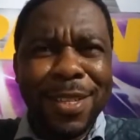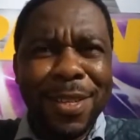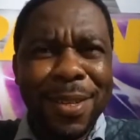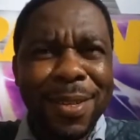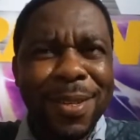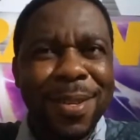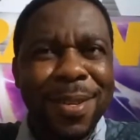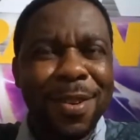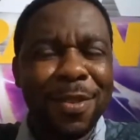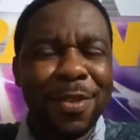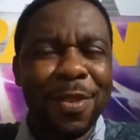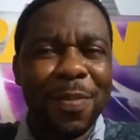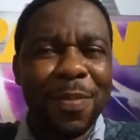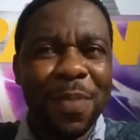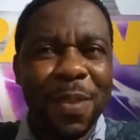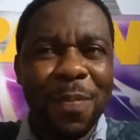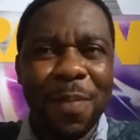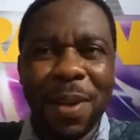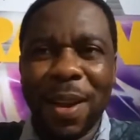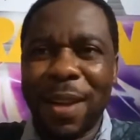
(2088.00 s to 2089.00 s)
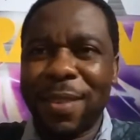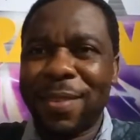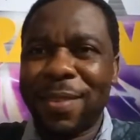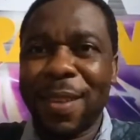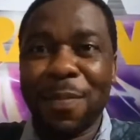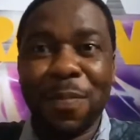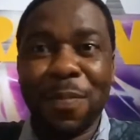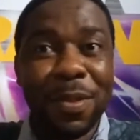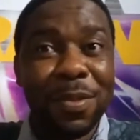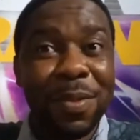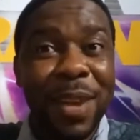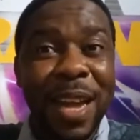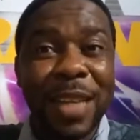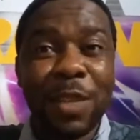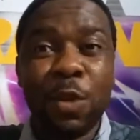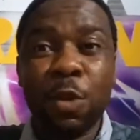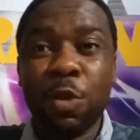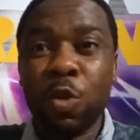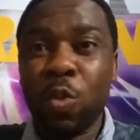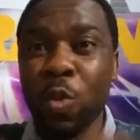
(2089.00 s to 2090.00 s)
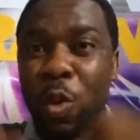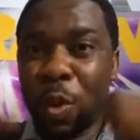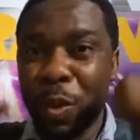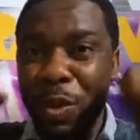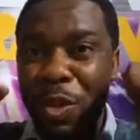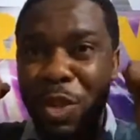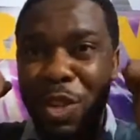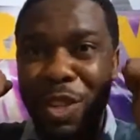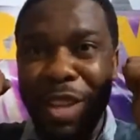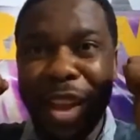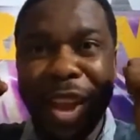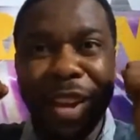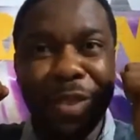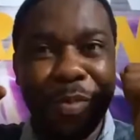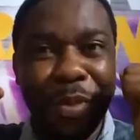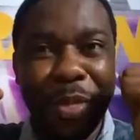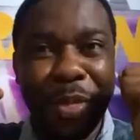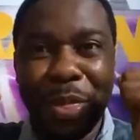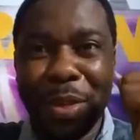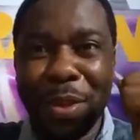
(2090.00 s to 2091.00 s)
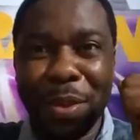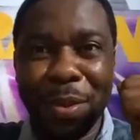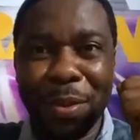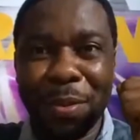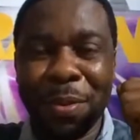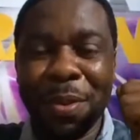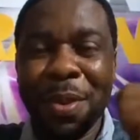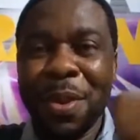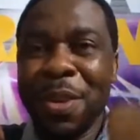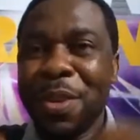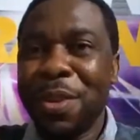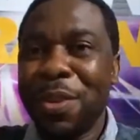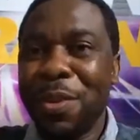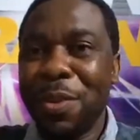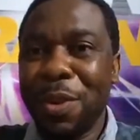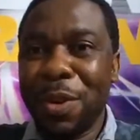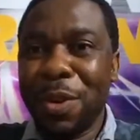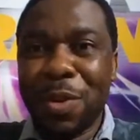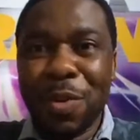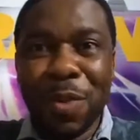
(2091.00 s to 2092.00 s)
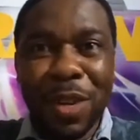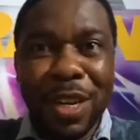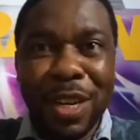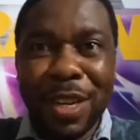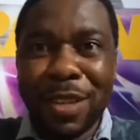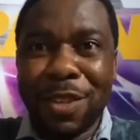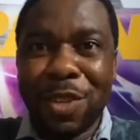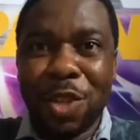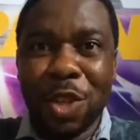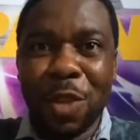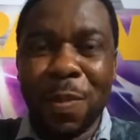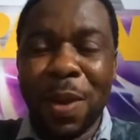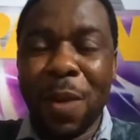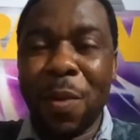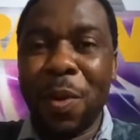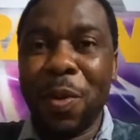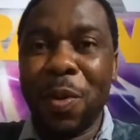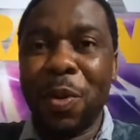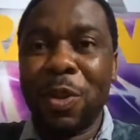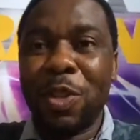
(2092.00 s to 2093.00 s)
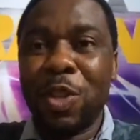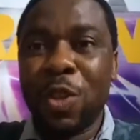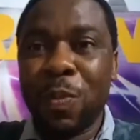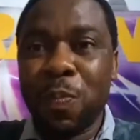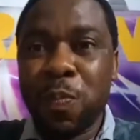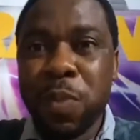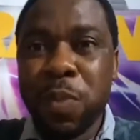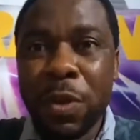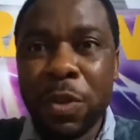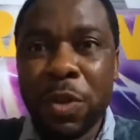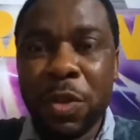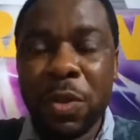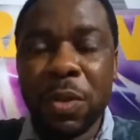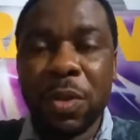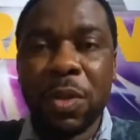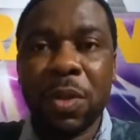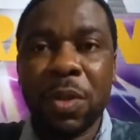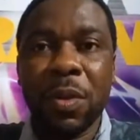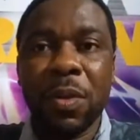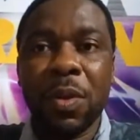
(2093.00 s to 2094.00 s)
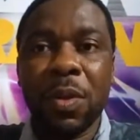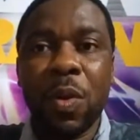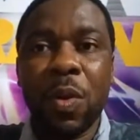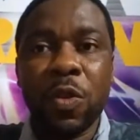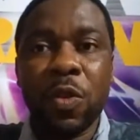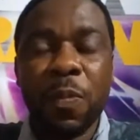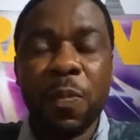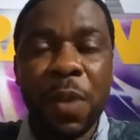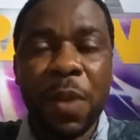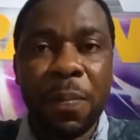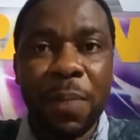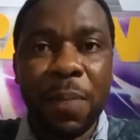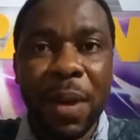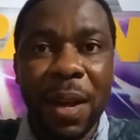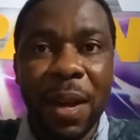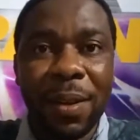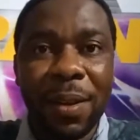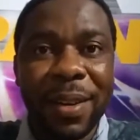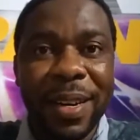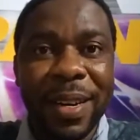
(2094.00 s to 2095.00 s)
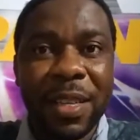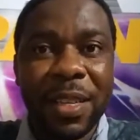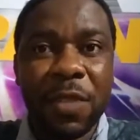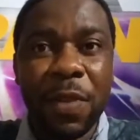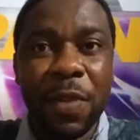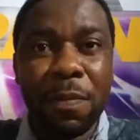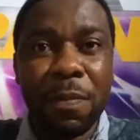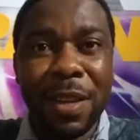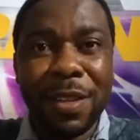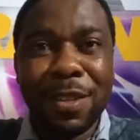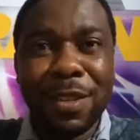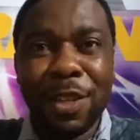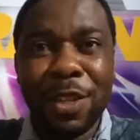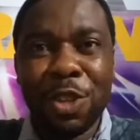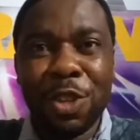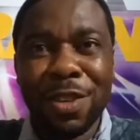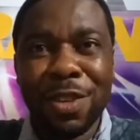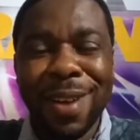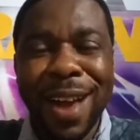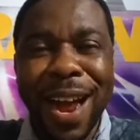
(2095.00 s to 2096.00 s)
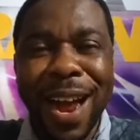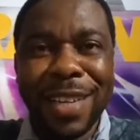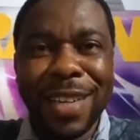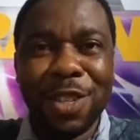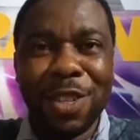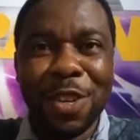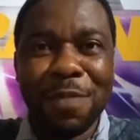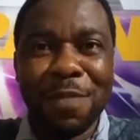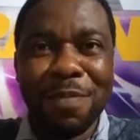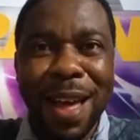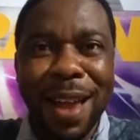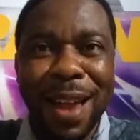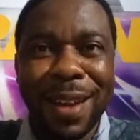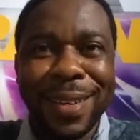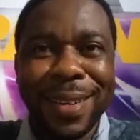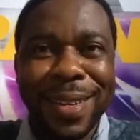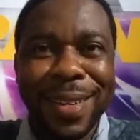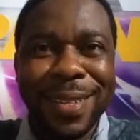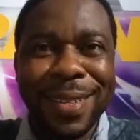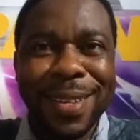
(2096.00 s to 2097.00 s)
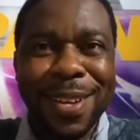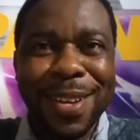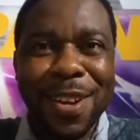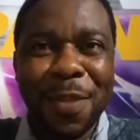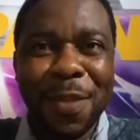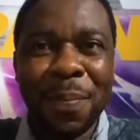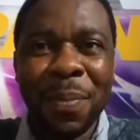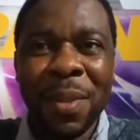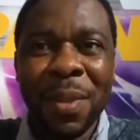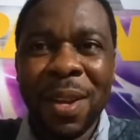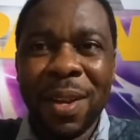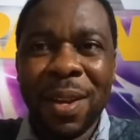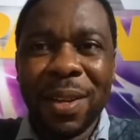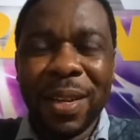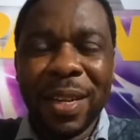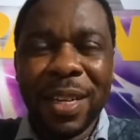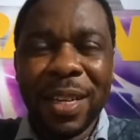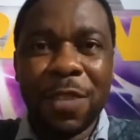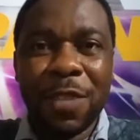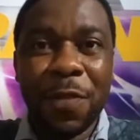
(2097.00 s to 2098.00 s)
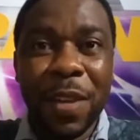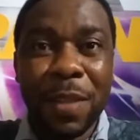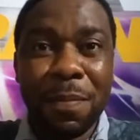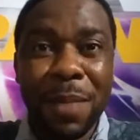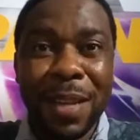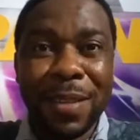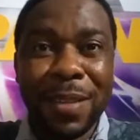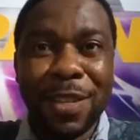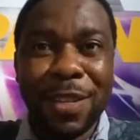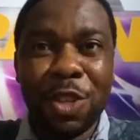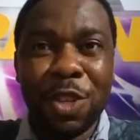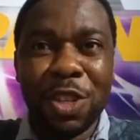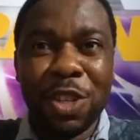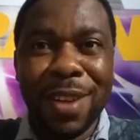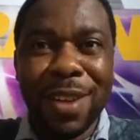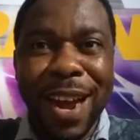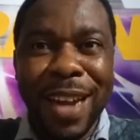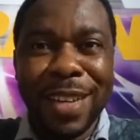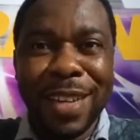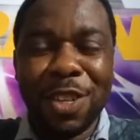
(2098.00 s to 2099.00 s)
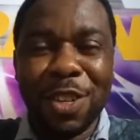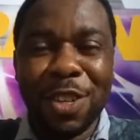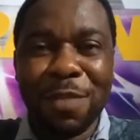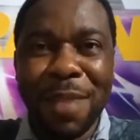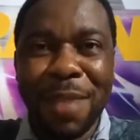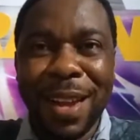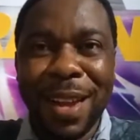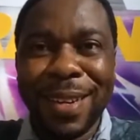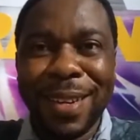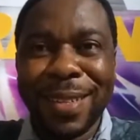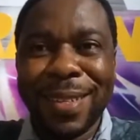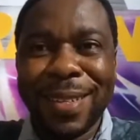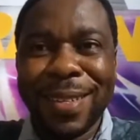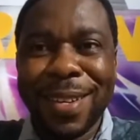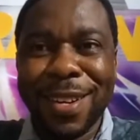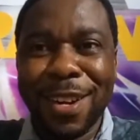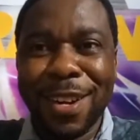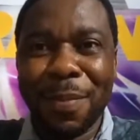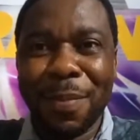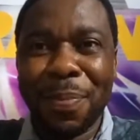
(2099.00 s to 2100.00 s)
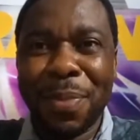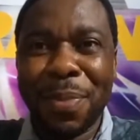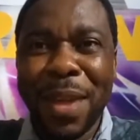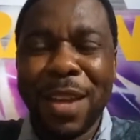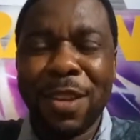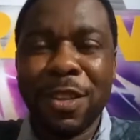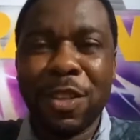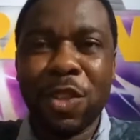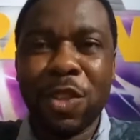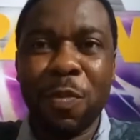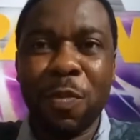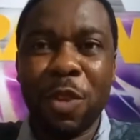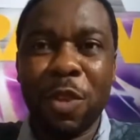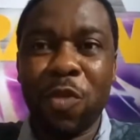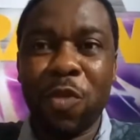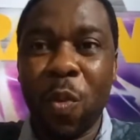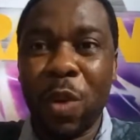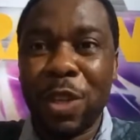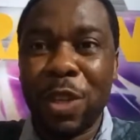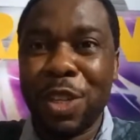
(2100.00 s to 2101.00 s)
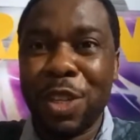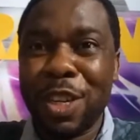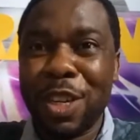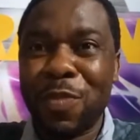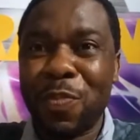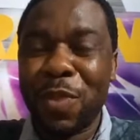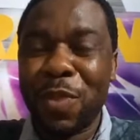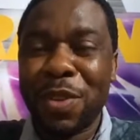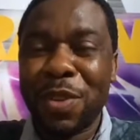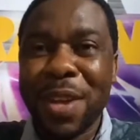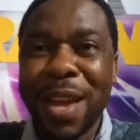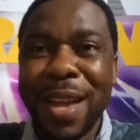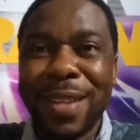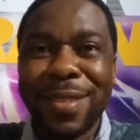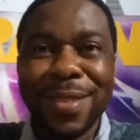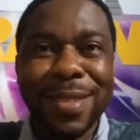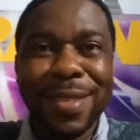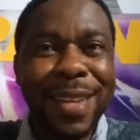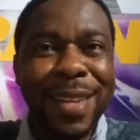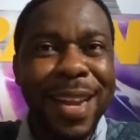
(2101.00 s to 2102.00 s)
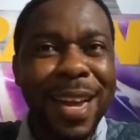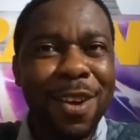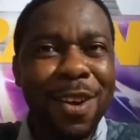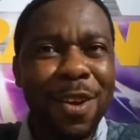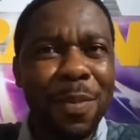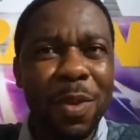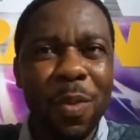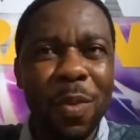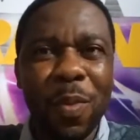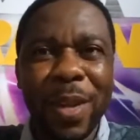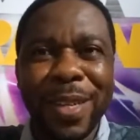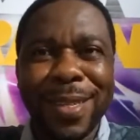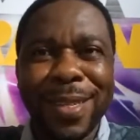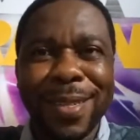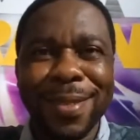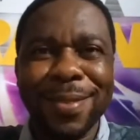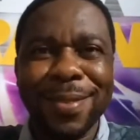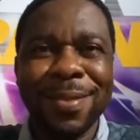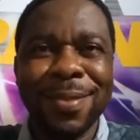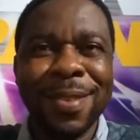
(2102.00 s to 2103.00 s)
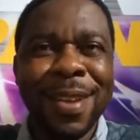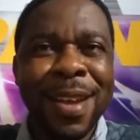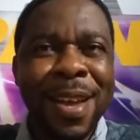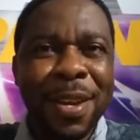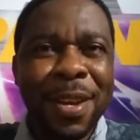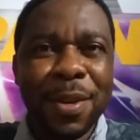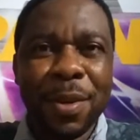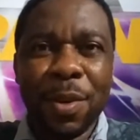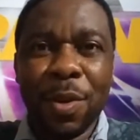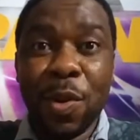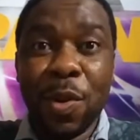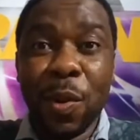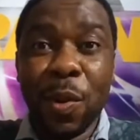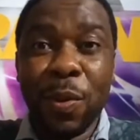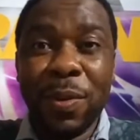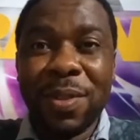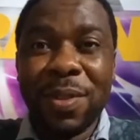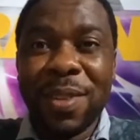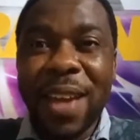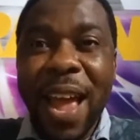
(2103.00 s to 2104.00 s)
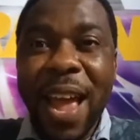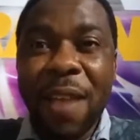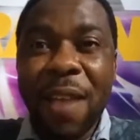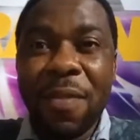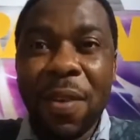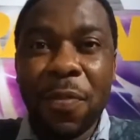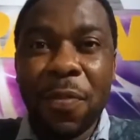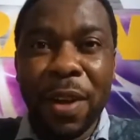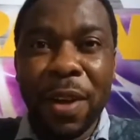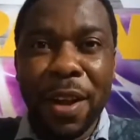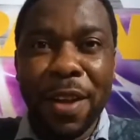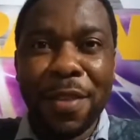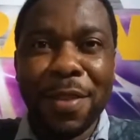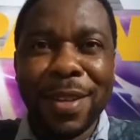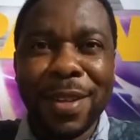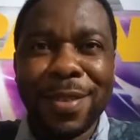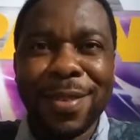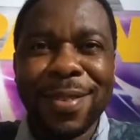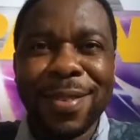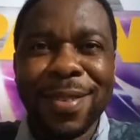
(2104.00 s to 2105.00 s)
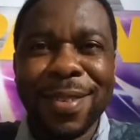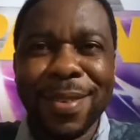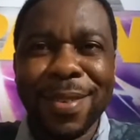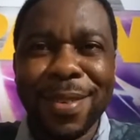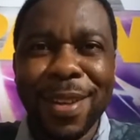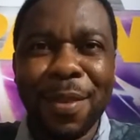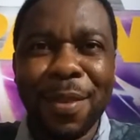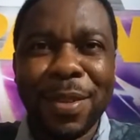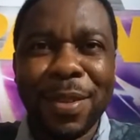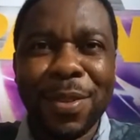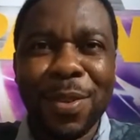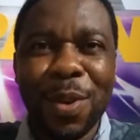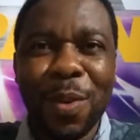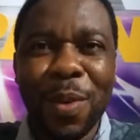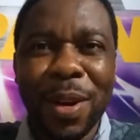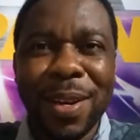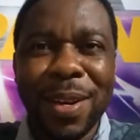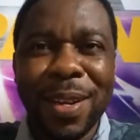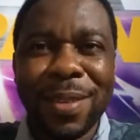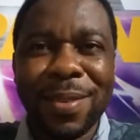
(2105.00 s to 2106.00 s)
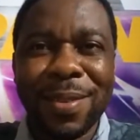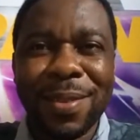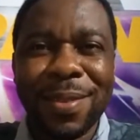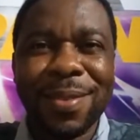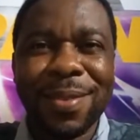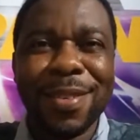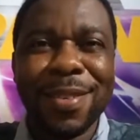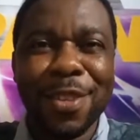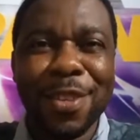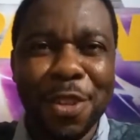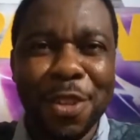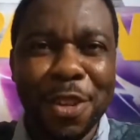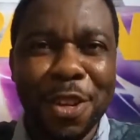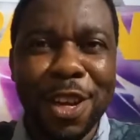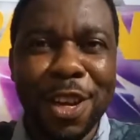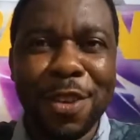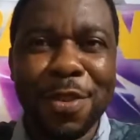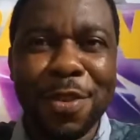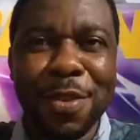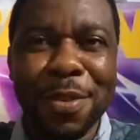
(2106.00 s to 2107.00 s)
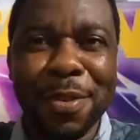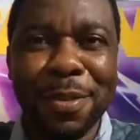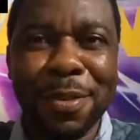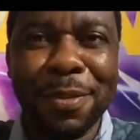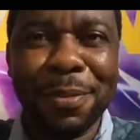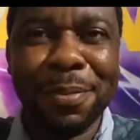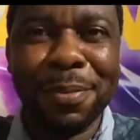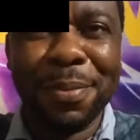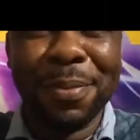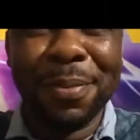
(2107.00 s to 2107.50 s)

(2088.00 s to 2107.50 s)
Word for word: Just go to PayPal and say, Apostle, I just want to stand with you. You are doing this job. I want to support you. So go to PayPal. It's Faithman teaching at gmail dot com. It's Faithman teaching at gmail dot com. Thank you so much for watching broadcast. Until I come your way soon, don't ever forget this. There is greatness in you.